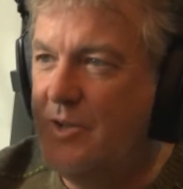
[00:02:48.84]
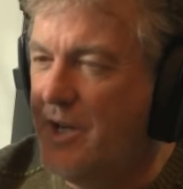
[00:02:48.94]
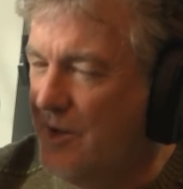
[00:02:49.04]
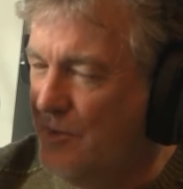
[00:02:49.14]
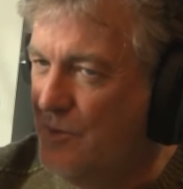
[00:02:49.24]

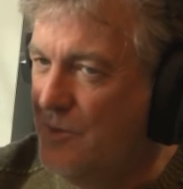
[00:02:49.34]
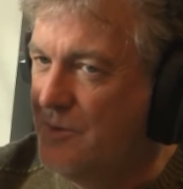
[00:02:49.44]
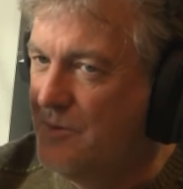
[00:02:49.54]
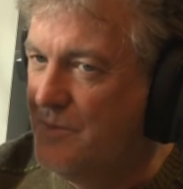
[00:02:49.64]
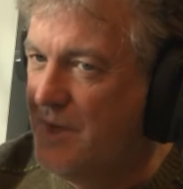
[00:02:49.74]
No,
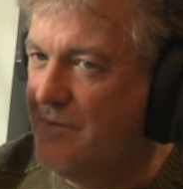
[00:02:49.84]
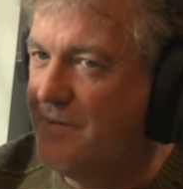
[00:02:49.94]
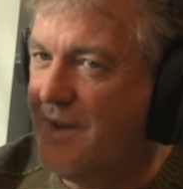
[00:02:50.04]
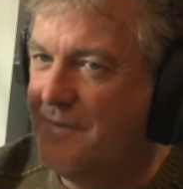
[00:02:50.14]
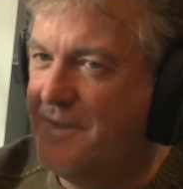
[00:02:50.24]
they don't
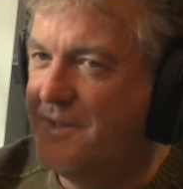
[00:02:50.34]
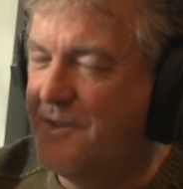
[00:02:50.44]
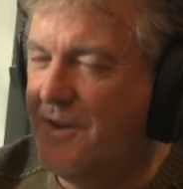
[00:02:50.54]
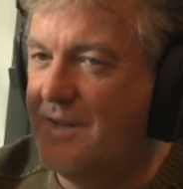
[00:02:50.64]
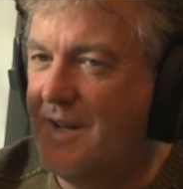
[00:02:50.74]
fly
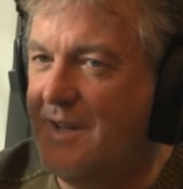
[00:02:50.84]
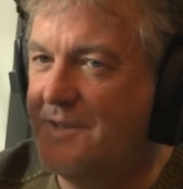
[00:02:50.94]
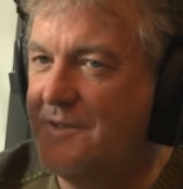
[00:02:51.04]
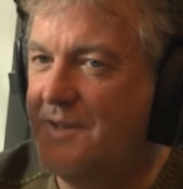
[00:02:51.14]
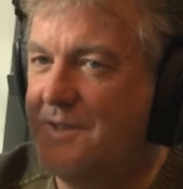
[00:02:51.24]
first
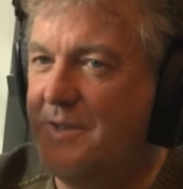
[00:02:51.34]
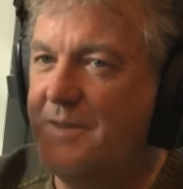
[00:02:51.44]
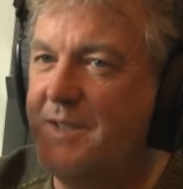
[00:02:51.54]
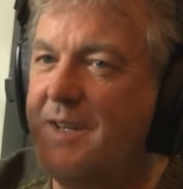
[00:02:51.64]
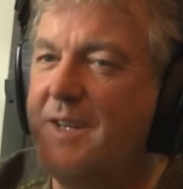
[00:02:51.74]
class, Christians.